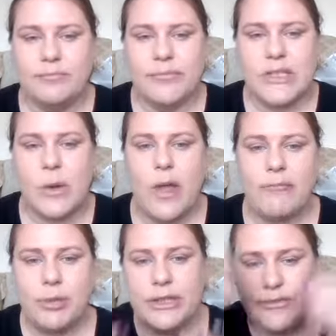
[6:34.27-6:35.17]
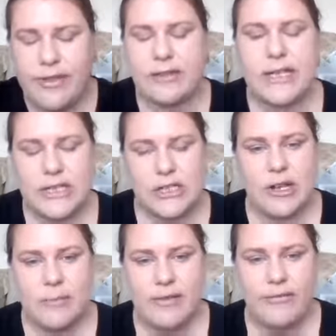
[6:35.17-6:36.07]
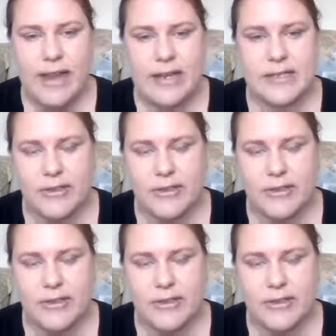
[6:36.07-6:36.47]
So I put the foundation on my face.